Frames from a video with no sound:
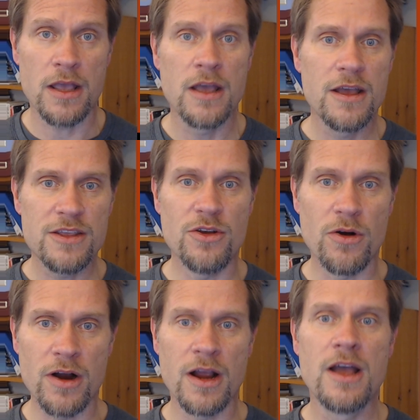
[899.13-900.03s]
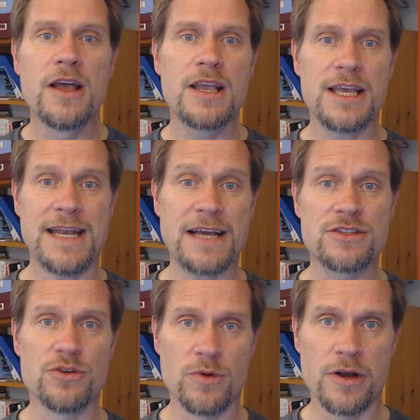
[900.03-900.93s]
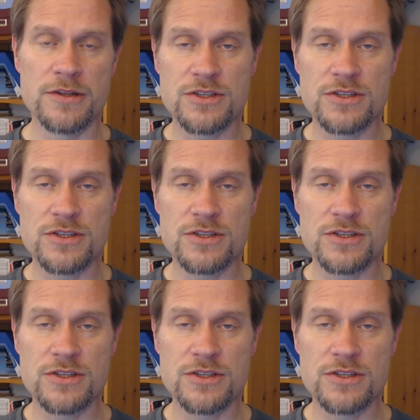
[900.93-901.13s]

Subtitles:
your connector words to